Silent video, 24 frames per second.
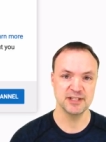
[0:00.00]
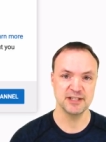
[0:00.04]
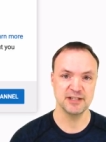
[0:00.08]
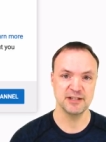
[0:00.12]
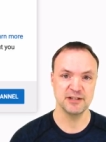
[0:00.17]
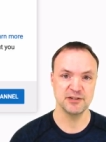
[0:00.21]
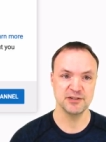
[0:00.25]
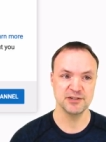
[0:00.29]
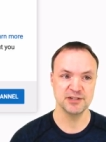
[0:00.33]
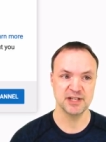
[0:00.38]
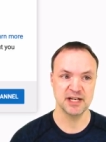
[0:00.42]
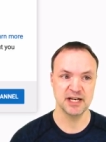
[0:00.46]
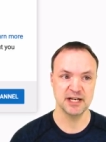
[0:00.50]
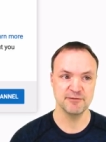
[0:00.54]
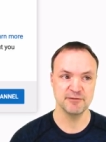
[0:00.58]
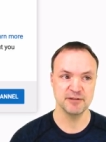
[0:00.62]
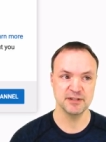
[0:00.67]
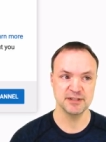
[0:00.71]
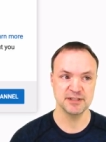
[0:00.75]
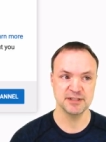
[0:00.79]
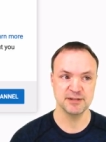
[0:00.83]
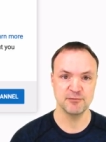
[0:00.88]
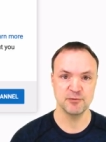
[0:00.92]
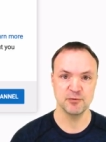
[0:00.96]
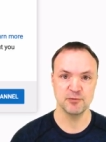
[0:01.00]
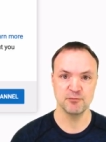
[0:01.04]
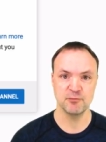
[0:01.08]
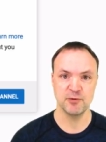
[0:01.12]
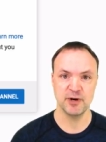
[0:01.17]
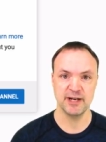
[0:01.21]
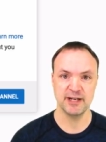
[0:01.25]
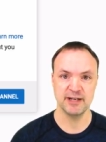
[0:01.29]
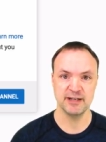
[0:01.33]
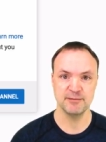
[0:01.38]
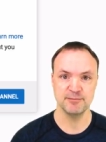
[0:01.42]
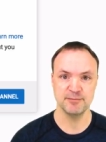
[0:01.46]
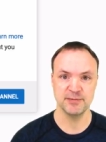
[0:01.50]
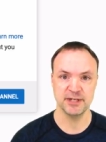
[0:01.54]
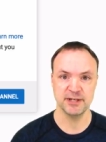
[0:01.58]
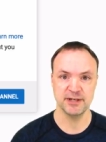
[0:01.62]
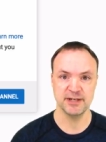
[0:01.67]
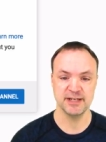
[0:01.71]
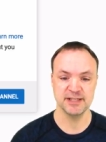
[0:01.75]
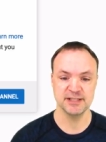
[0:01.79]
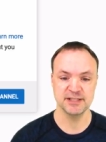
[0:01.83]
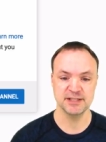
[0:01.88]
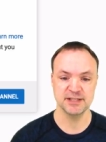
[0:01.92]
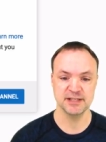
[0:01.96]
and there's kind of some waiting
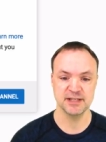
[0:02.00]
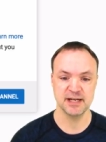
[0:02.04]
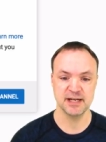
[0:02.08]
periods